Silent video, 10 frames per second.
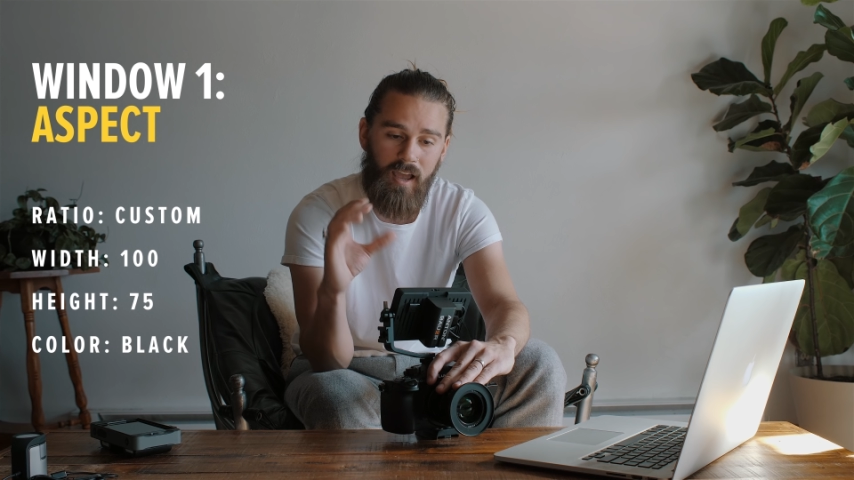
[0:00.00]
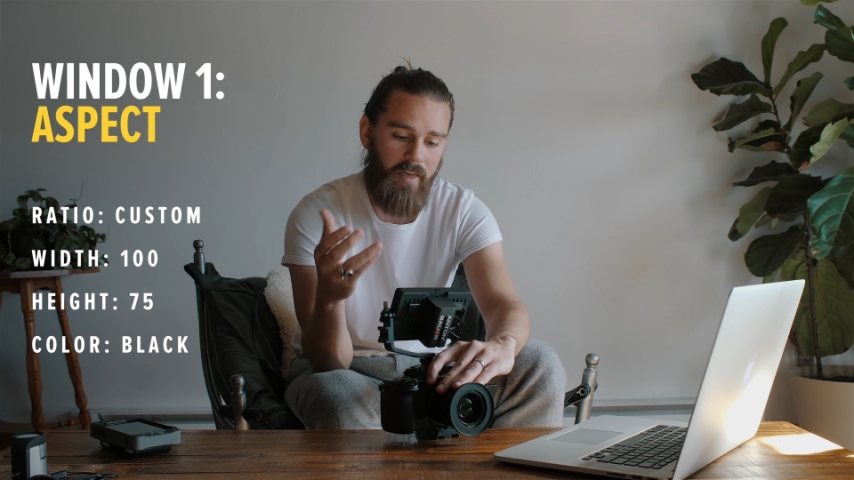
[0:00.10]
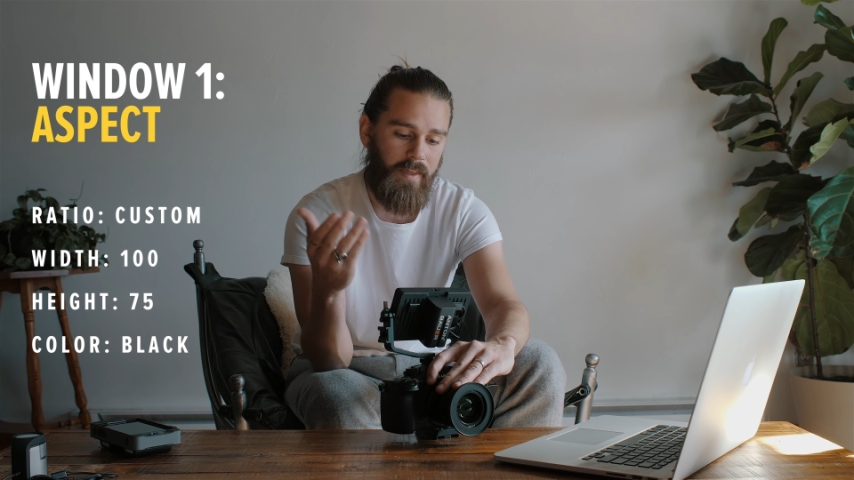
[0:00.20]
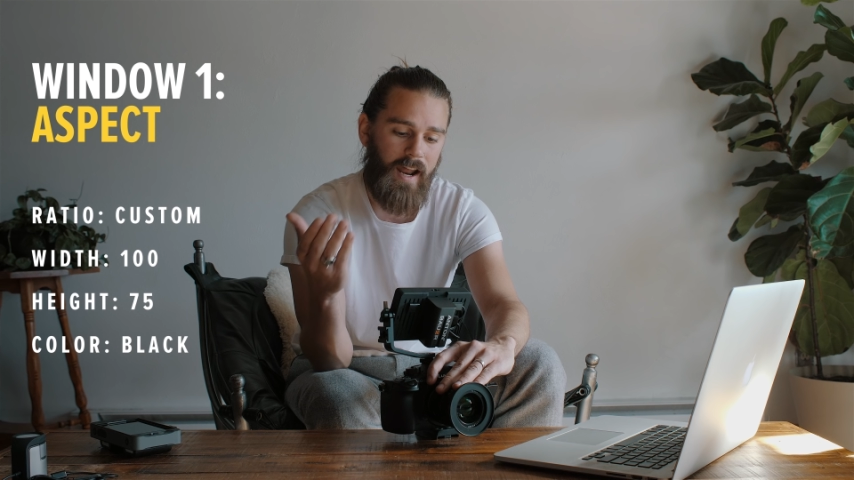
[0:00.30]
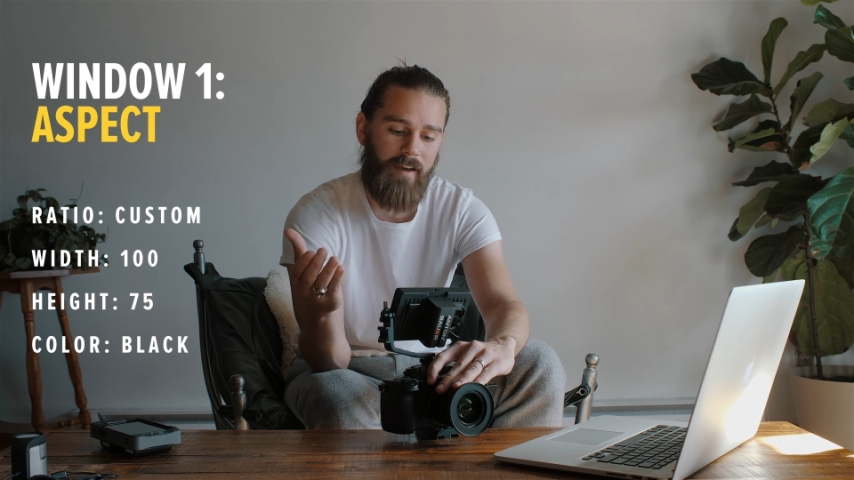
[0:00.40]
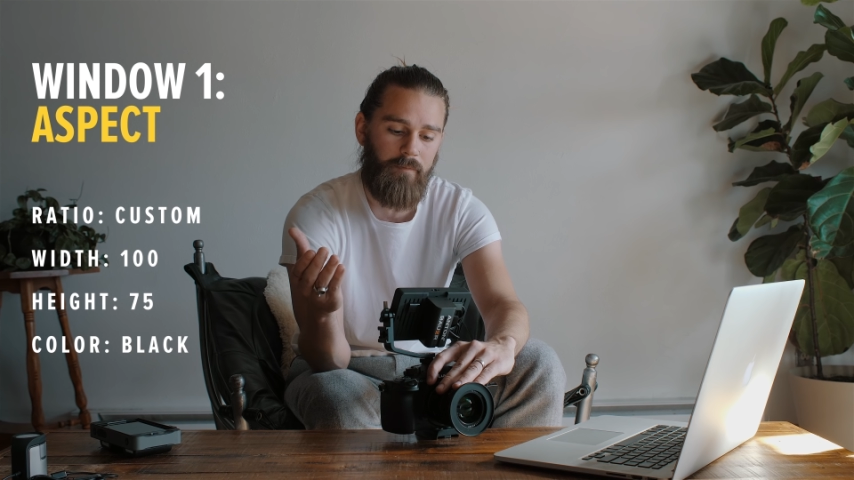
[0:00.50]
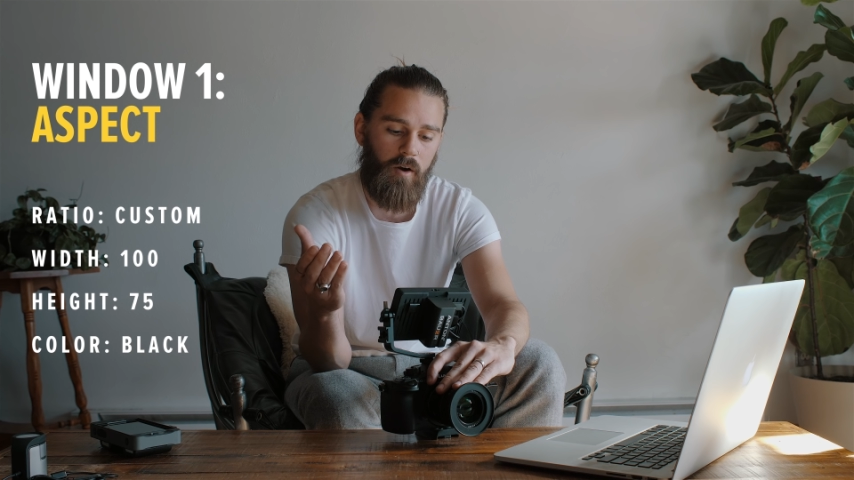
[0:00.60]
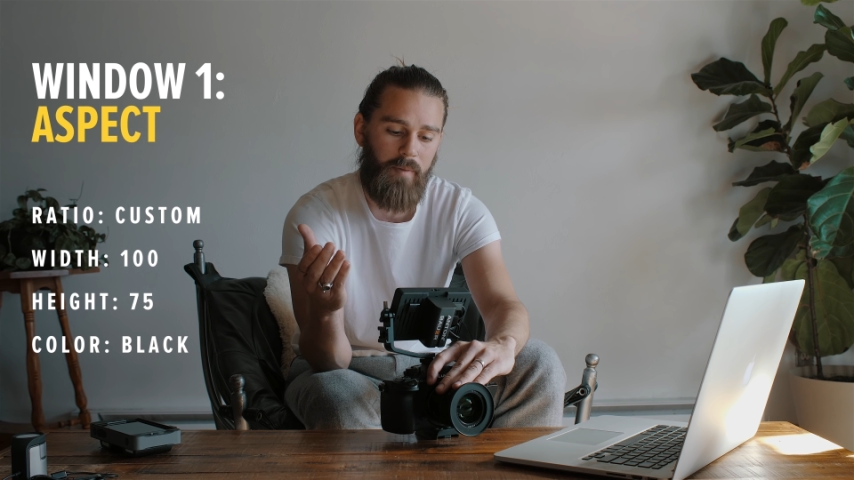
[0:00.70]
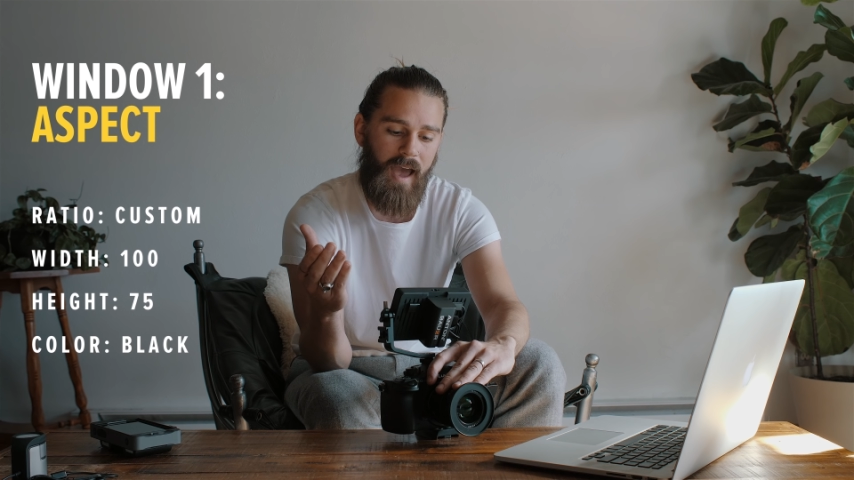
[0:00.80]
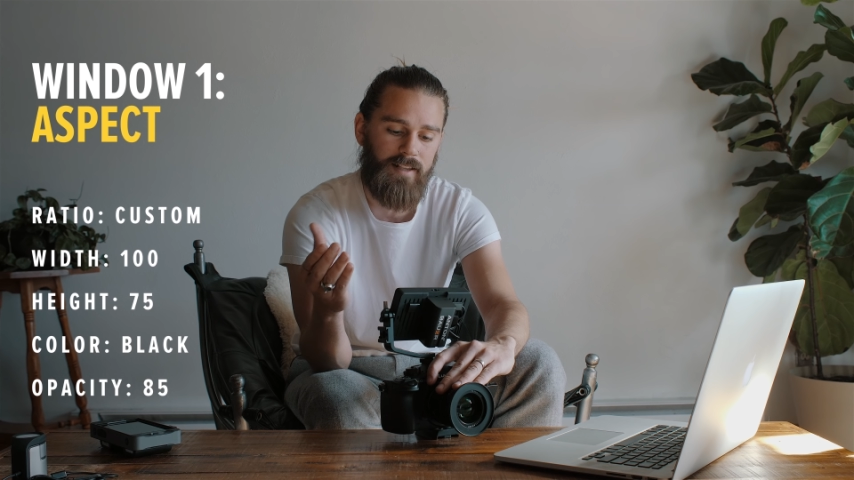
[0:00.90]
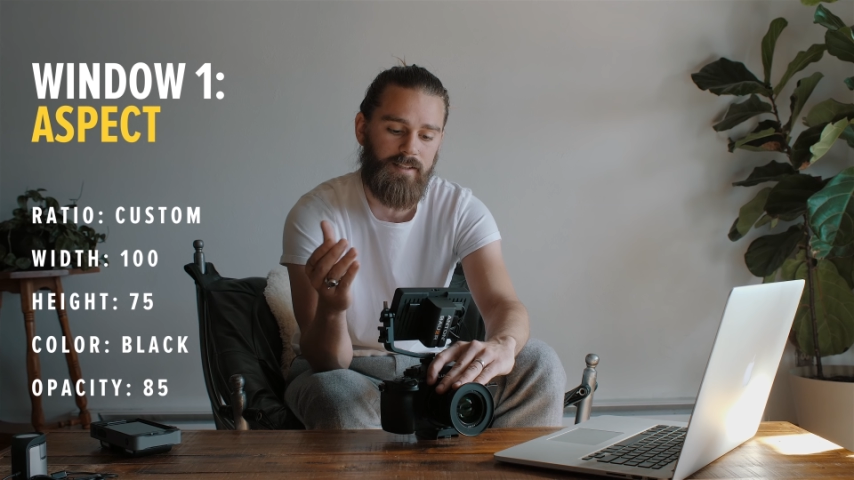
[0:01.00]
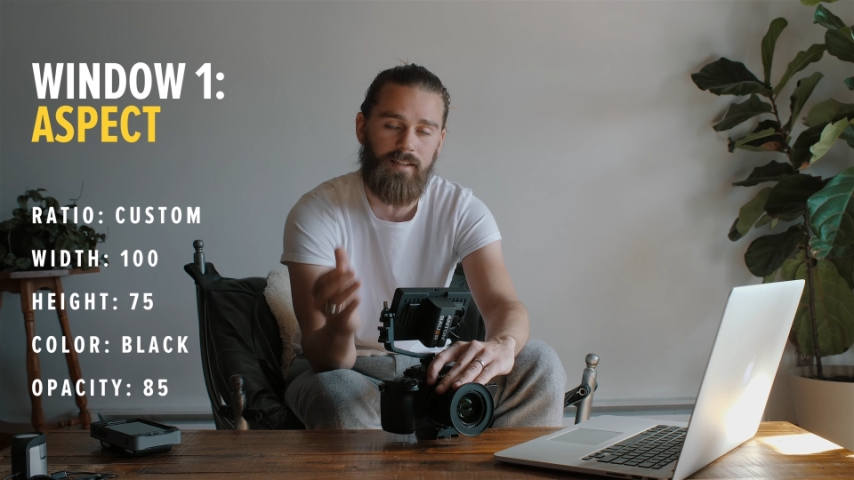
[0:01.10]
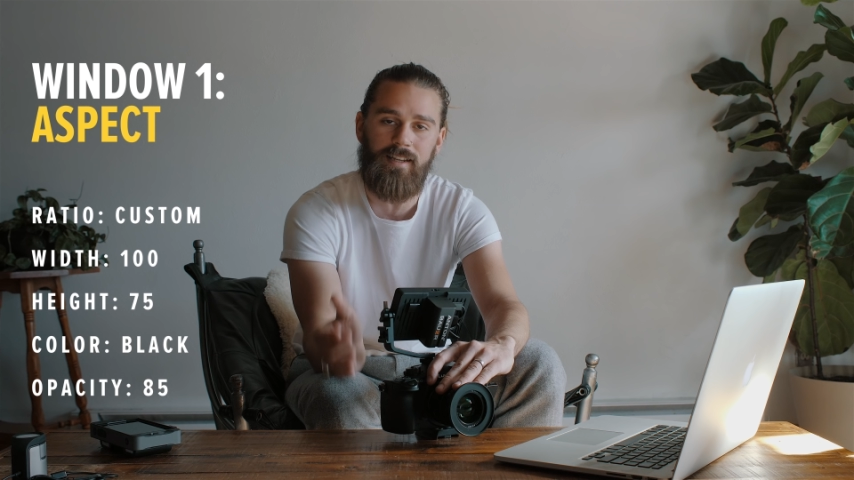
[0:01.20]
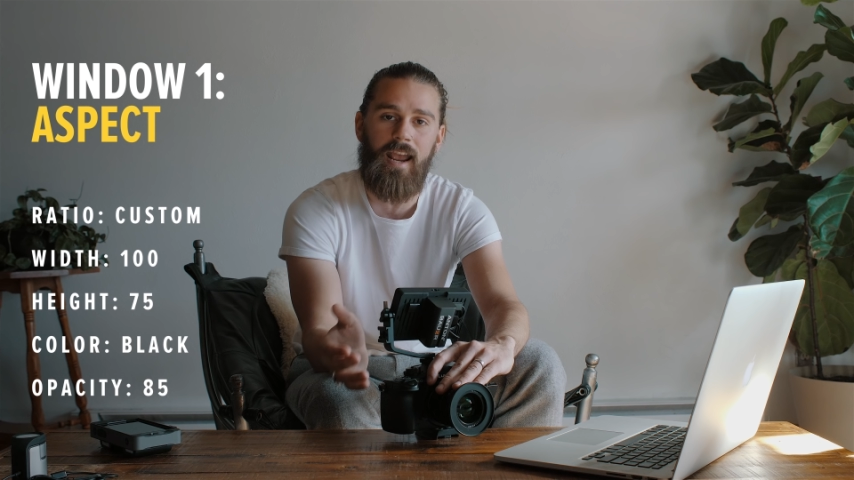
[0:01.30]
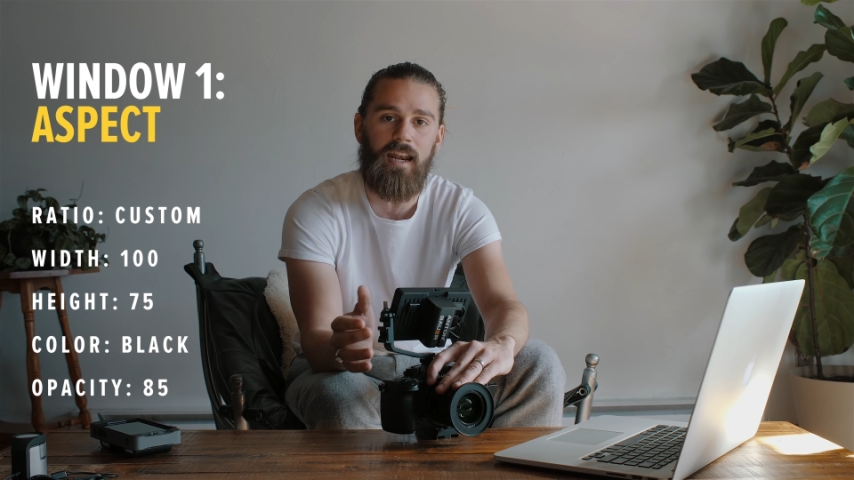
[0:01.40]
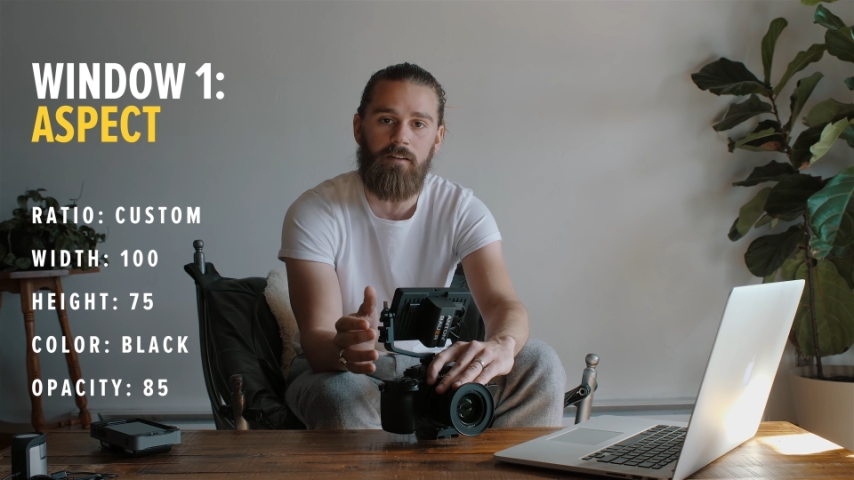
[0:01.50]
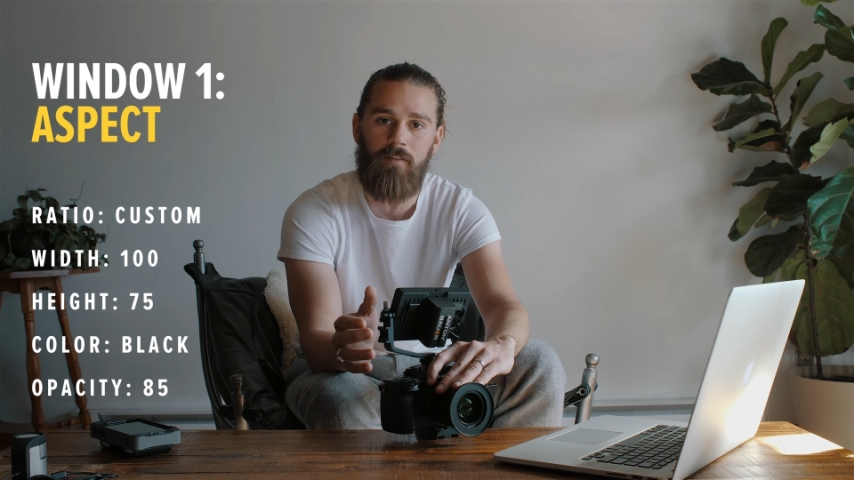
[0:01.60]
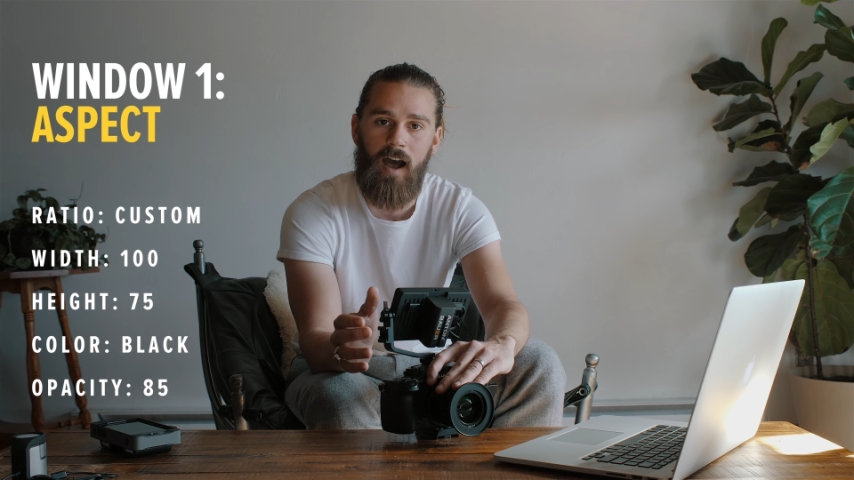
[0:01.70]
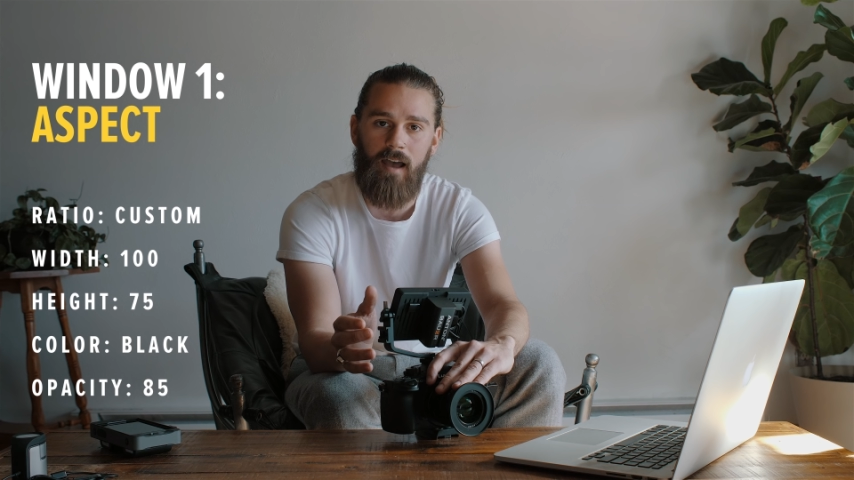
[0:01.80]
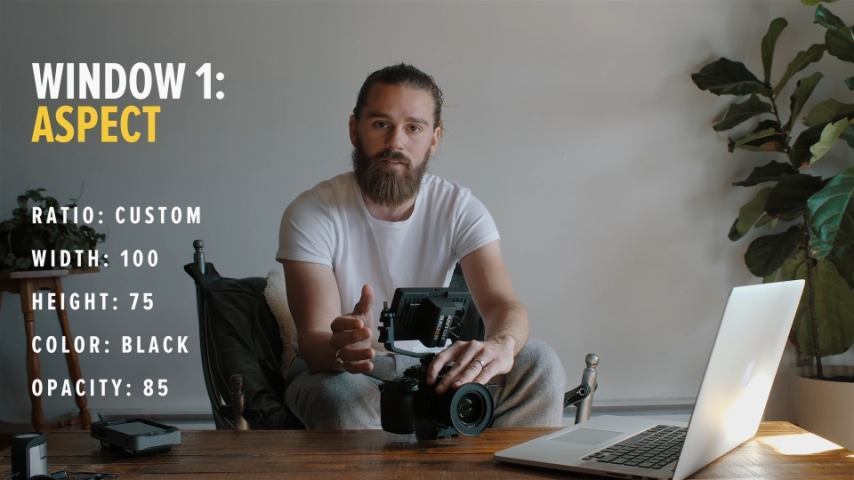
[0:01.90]
and then I have my opacity to
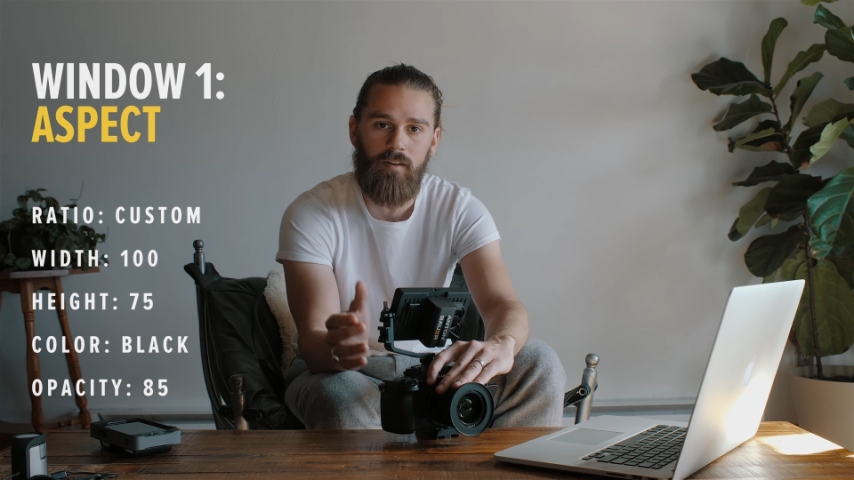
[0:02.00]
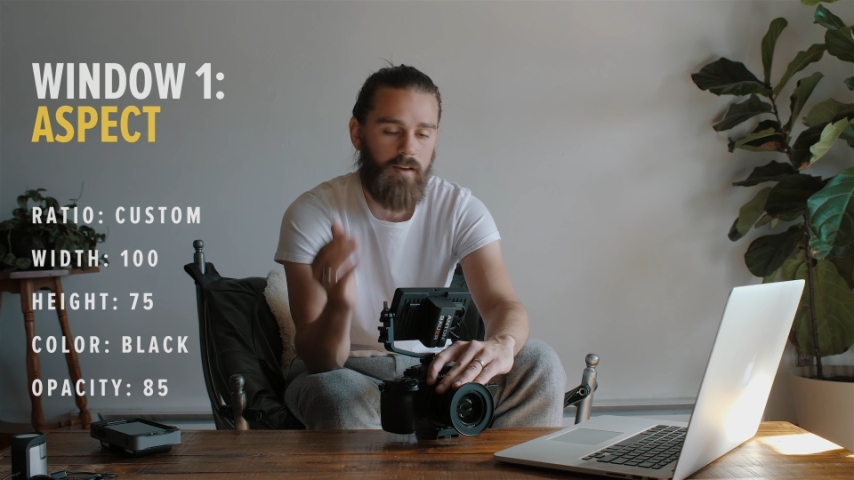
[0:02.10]
85.